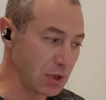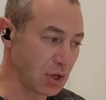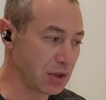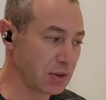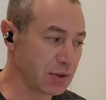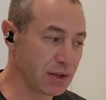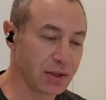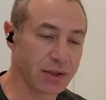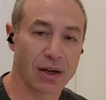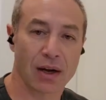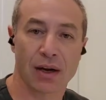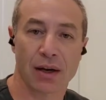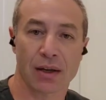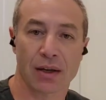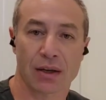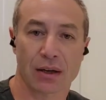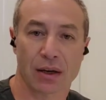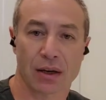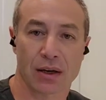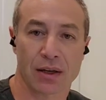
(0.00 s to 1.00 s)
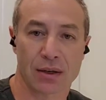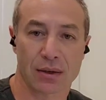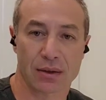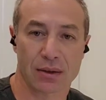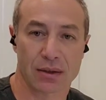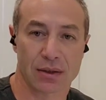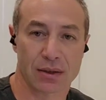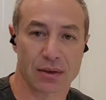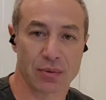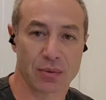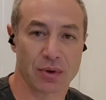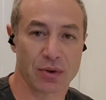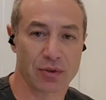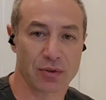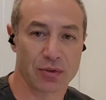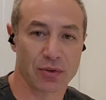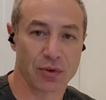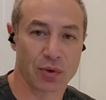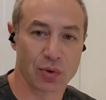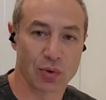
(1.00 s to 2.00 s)
that I went
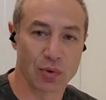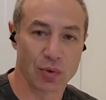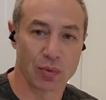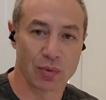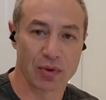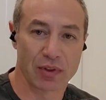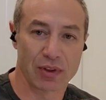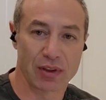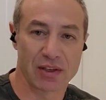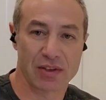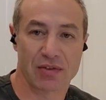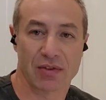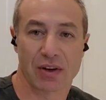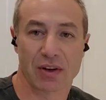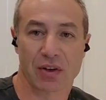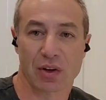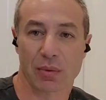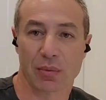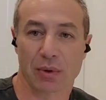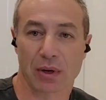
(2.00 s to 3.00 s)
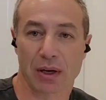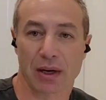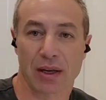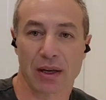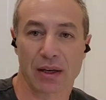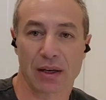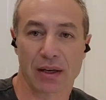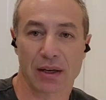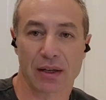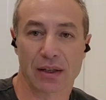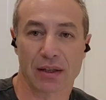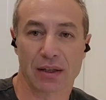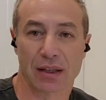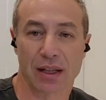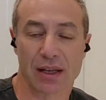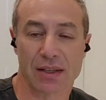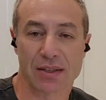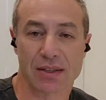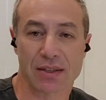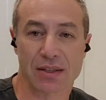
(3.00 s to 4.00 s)
through with this vacuum cleaner in the
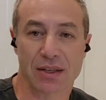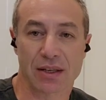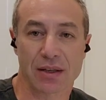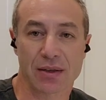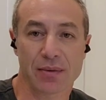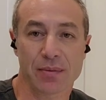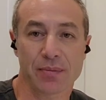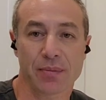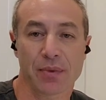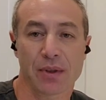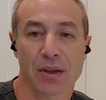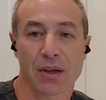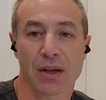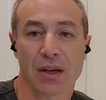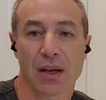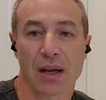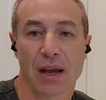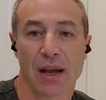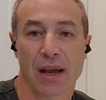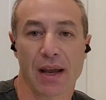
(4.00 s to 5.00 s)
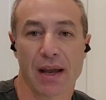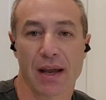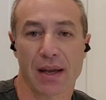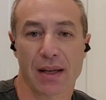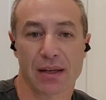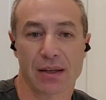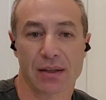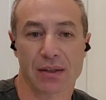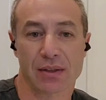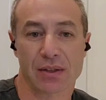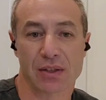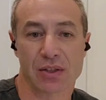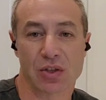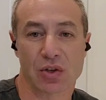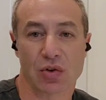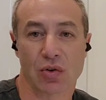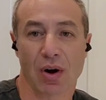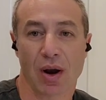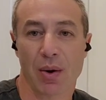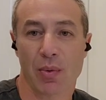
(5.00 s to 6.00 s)
last year, and
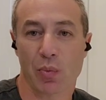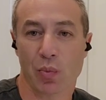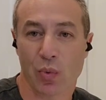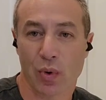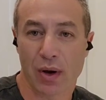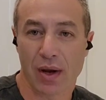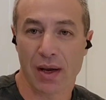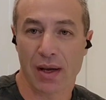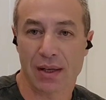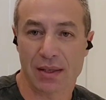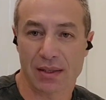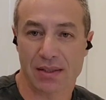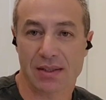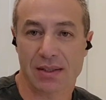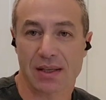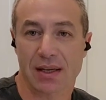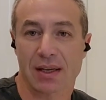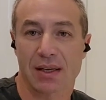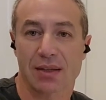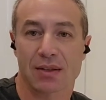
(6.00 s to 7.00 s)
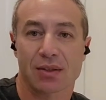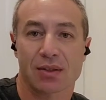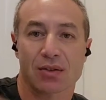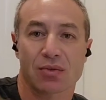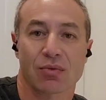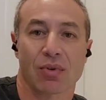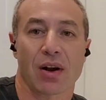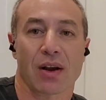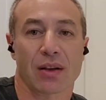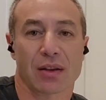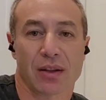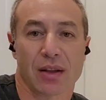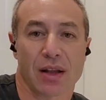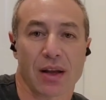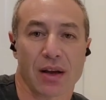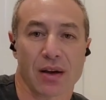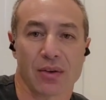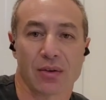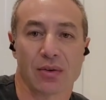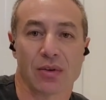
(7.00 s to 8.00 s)
describe where it stands right
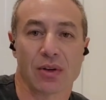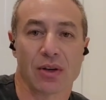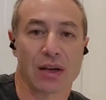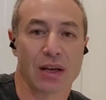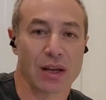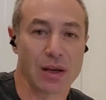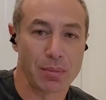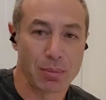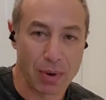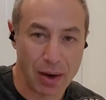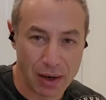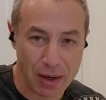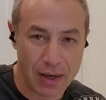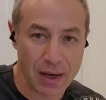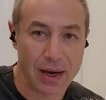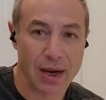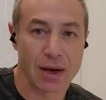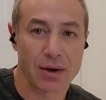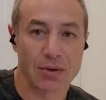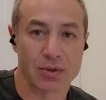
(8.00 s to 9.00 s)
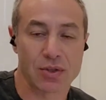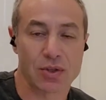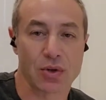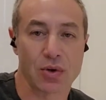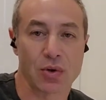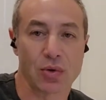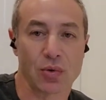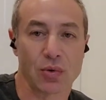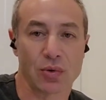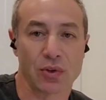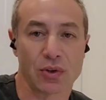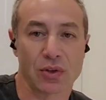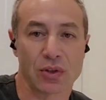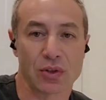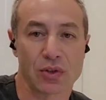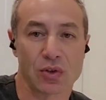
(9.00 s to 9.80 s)
now in my household in